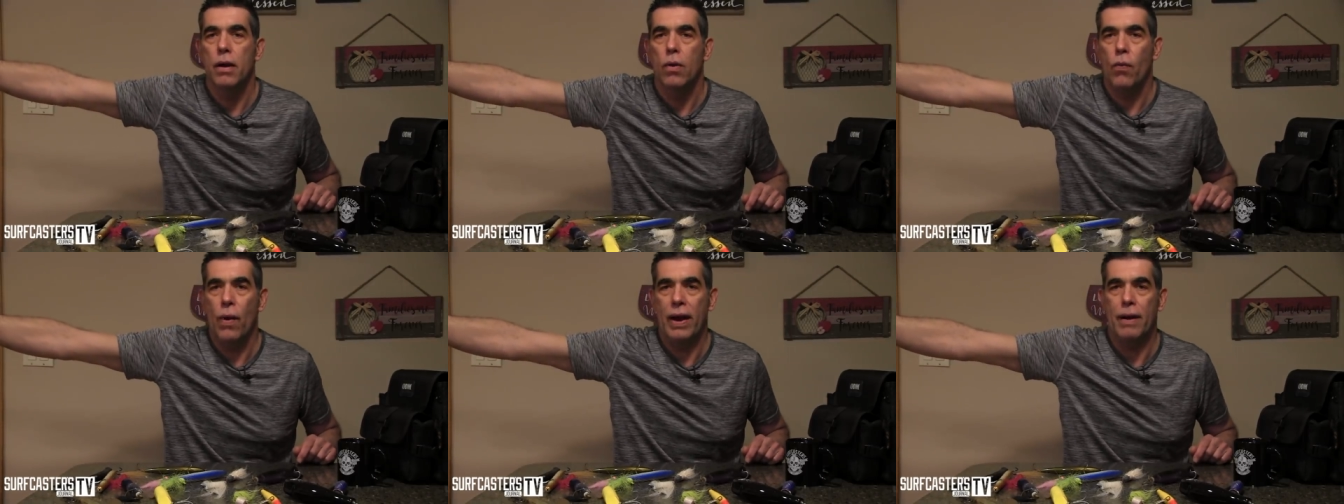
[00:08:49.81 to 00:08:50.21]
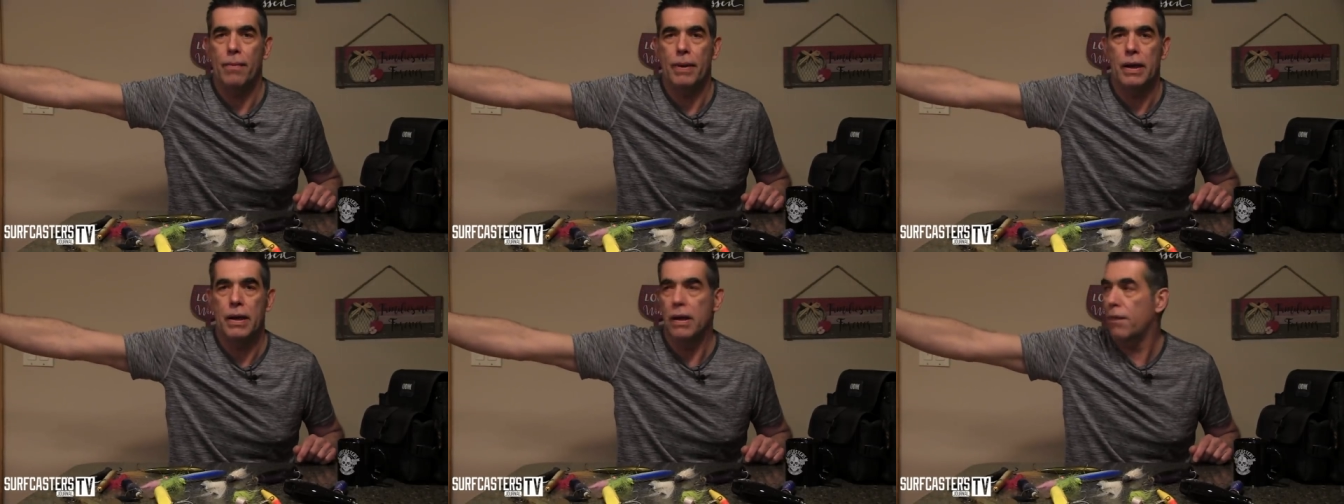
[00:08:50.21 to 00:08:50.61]
Wait a
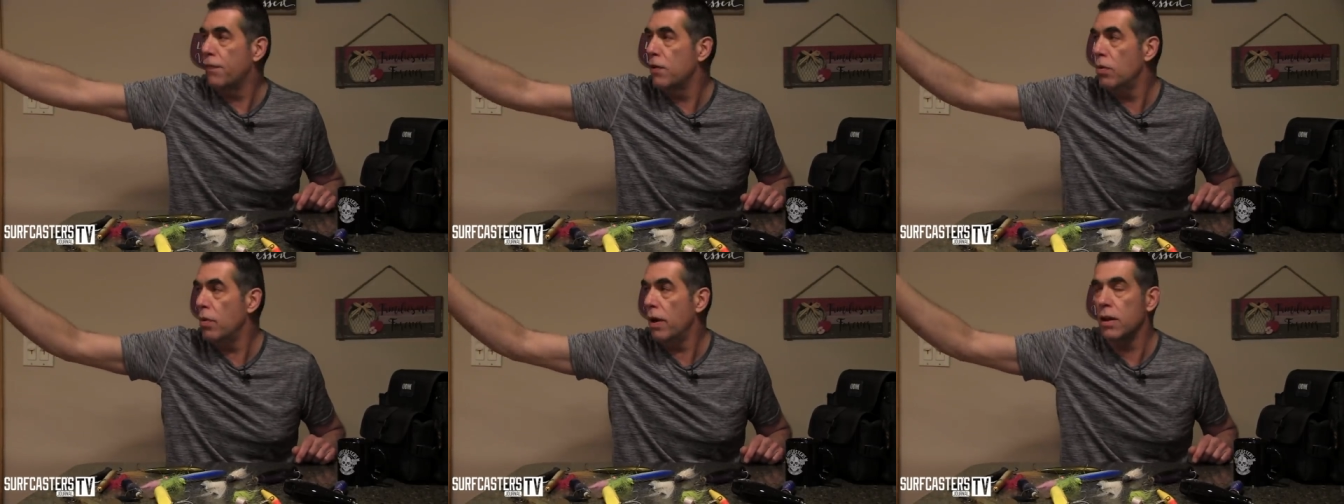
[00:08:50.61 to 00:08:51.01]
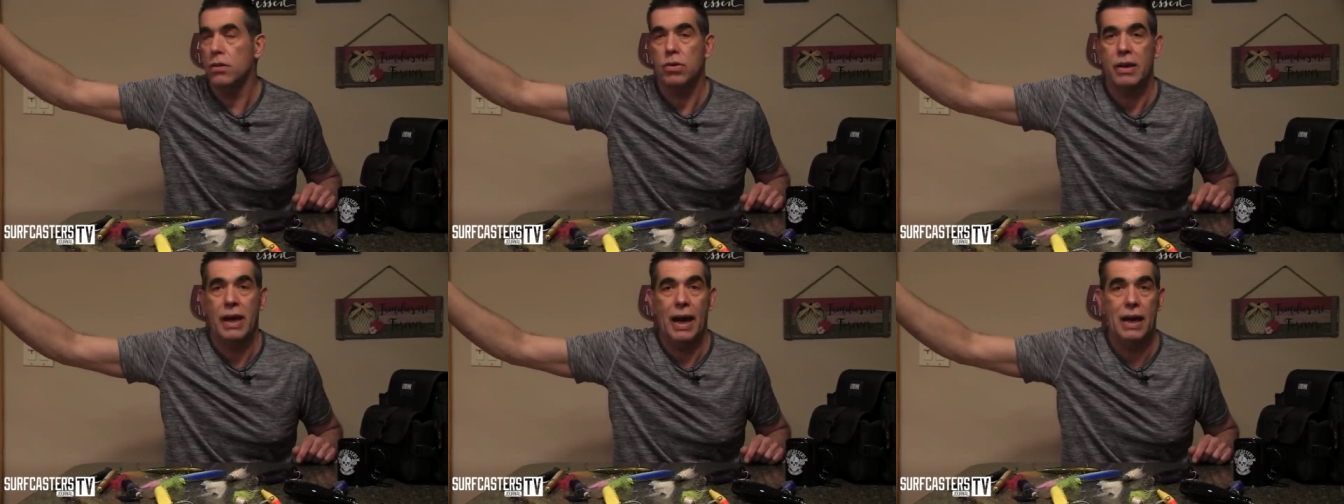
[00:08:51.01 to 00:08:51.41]
minute, if you wanted
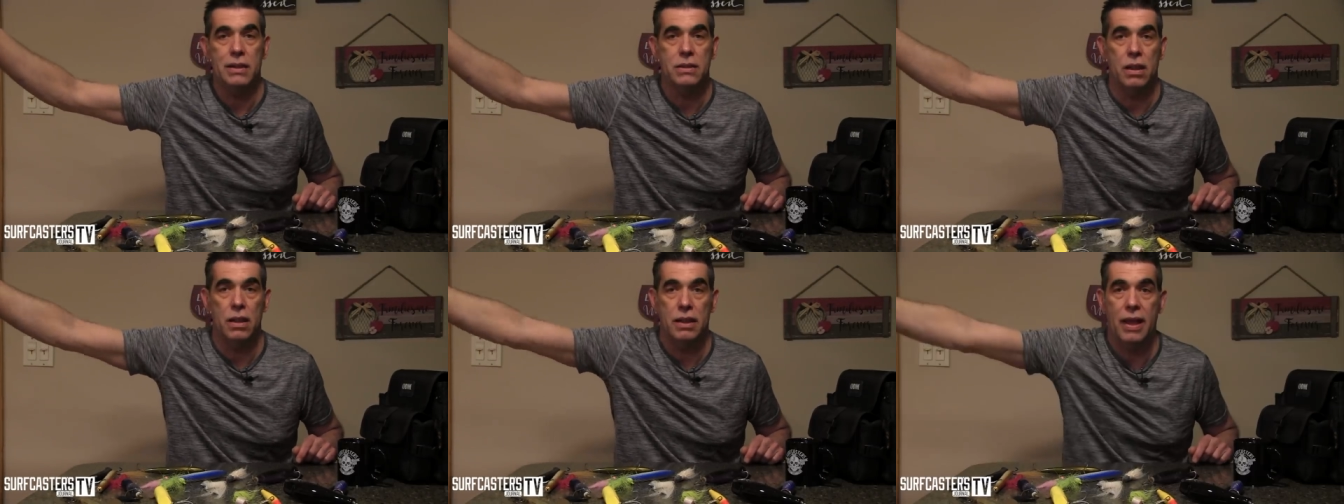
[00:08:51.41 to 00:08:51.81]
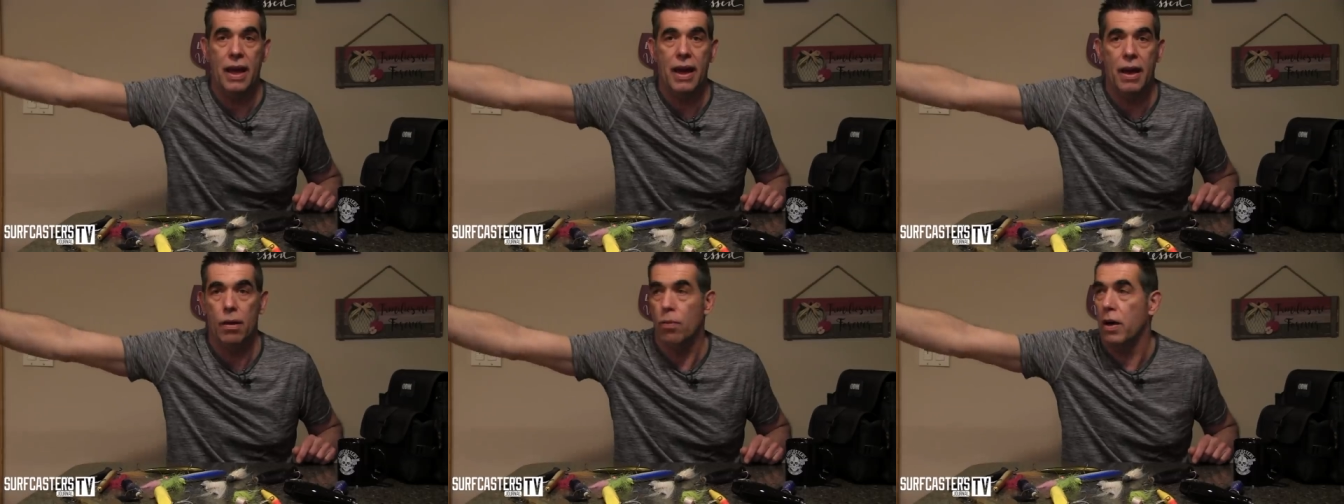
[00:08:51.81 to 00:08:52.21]
to cast it
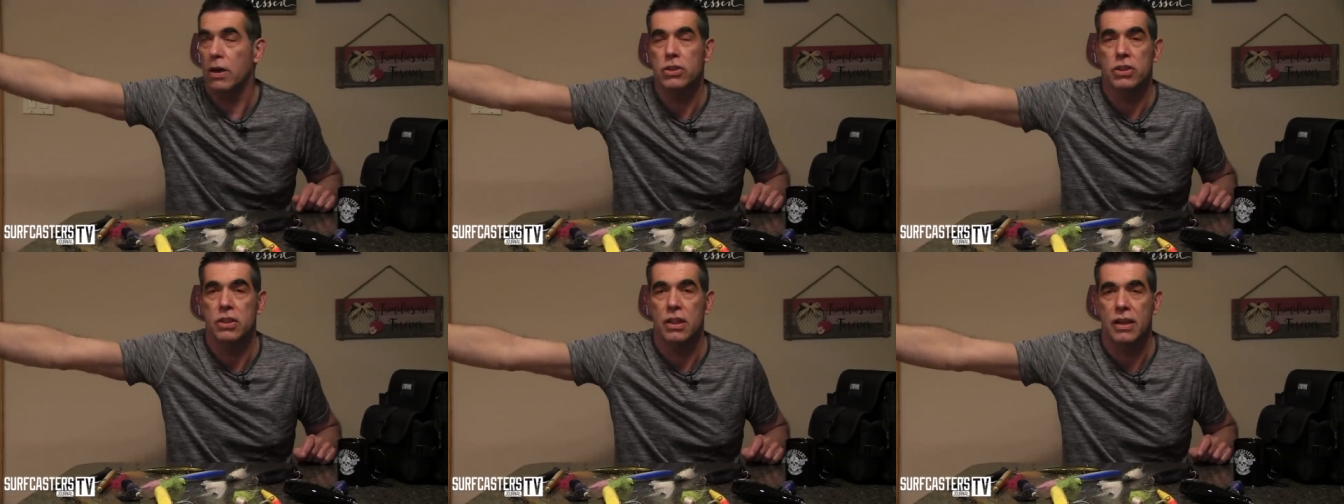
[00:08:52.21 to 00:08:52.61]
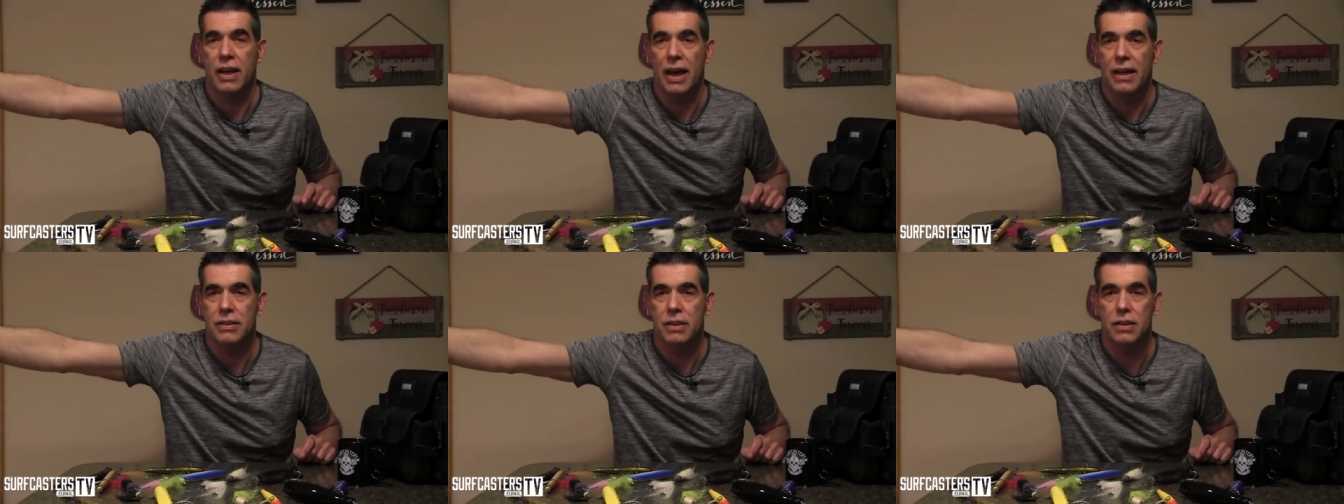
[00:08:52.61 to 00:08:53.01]
there, why just didn't
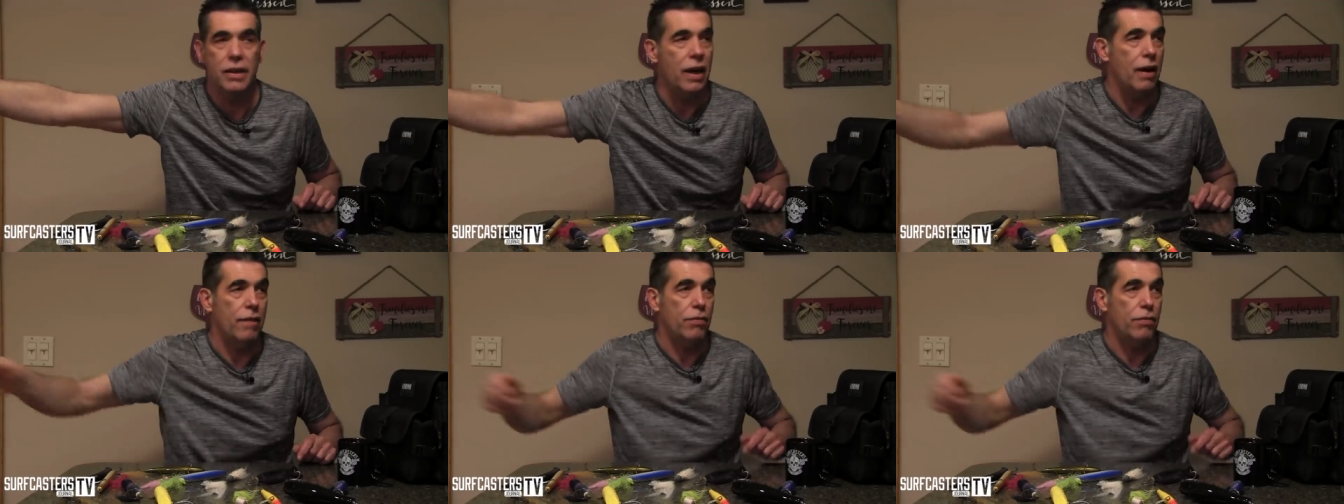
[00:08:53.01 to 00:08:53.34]
cast it there?